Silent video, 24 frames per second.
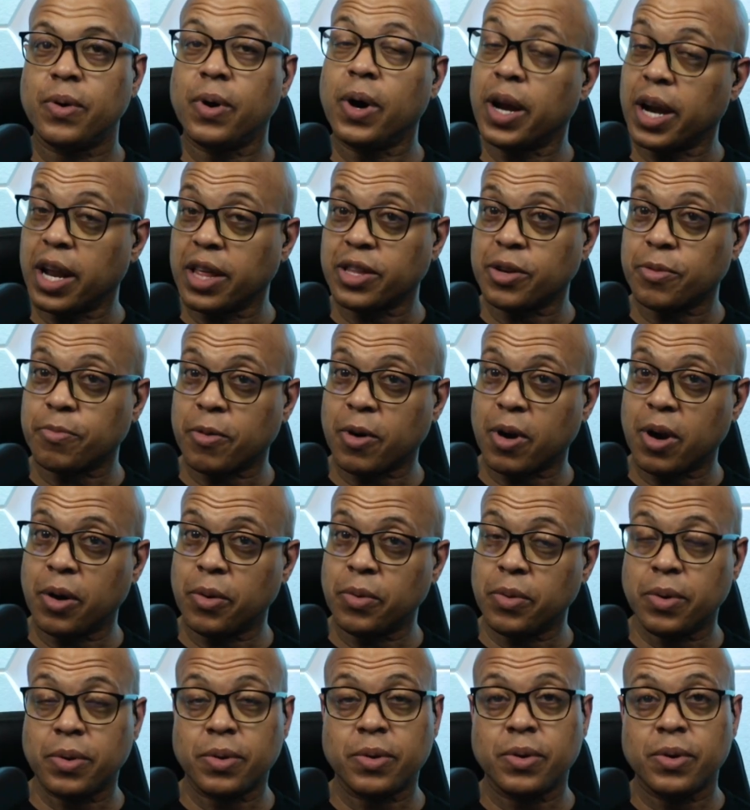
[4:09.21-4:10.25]
Another
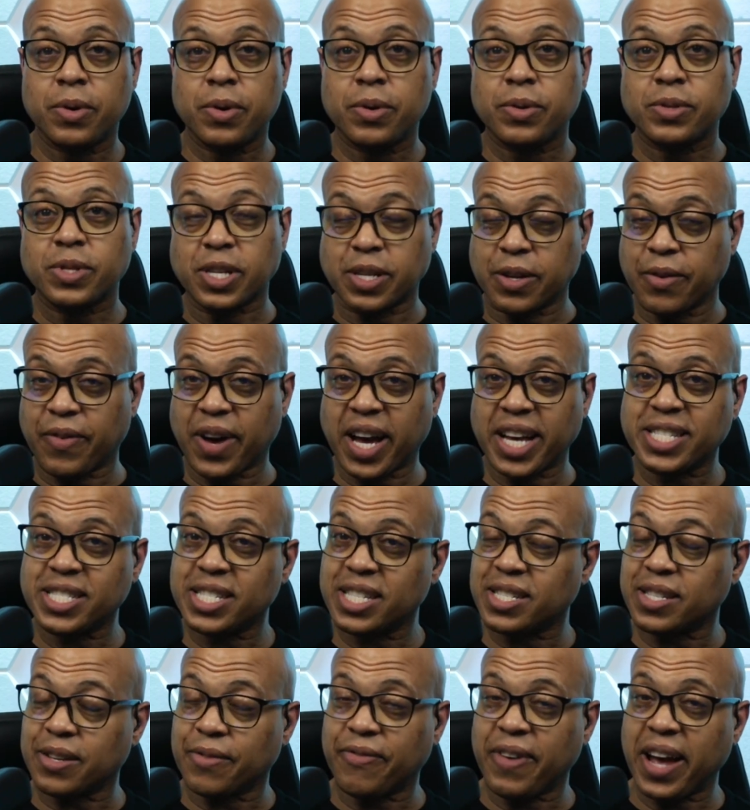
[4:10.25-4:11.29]
pro, the device
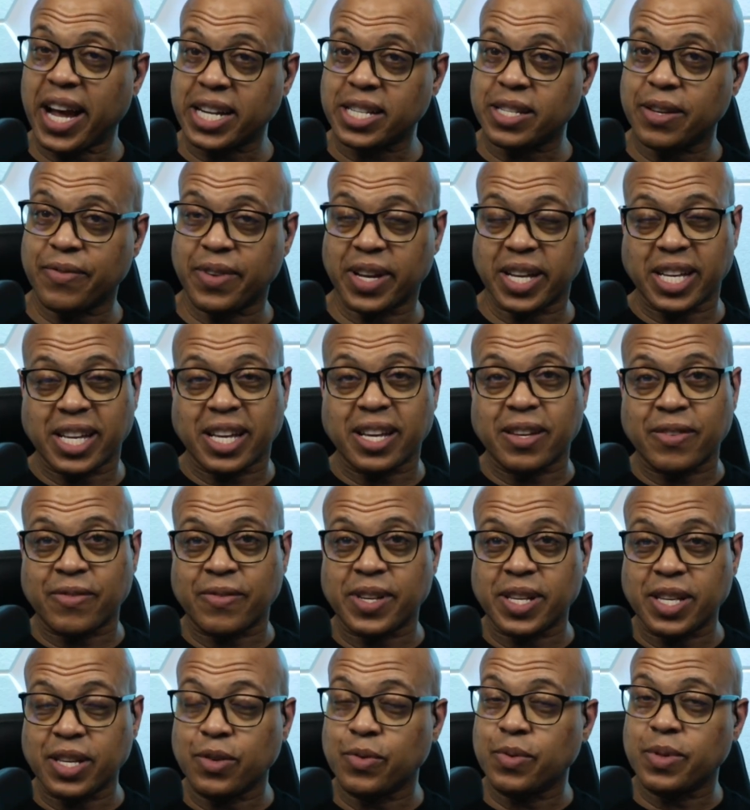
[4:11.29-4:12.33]
is effective at
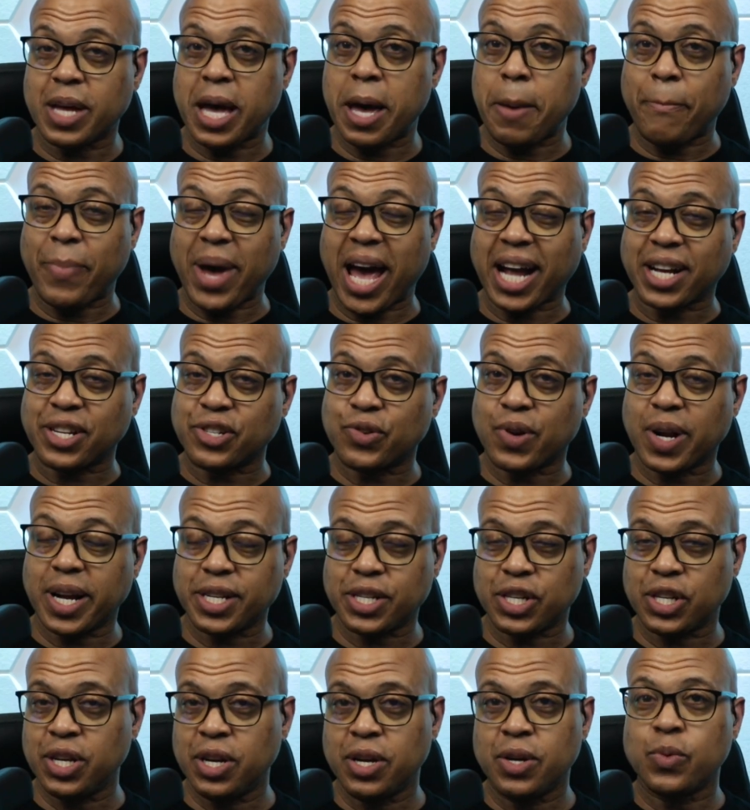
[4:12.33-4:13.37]
giving you that back
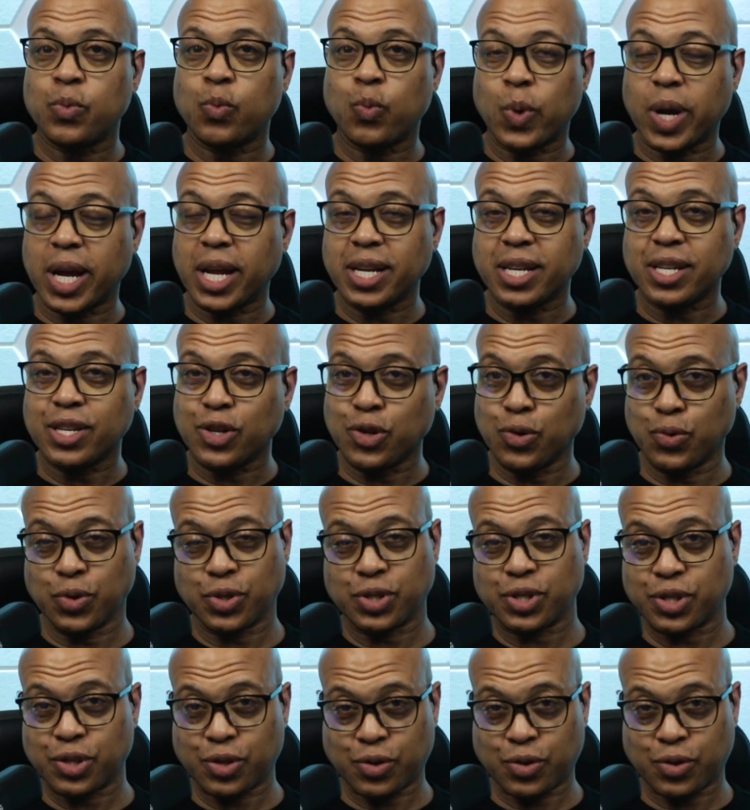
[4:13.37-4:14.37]
stretch when used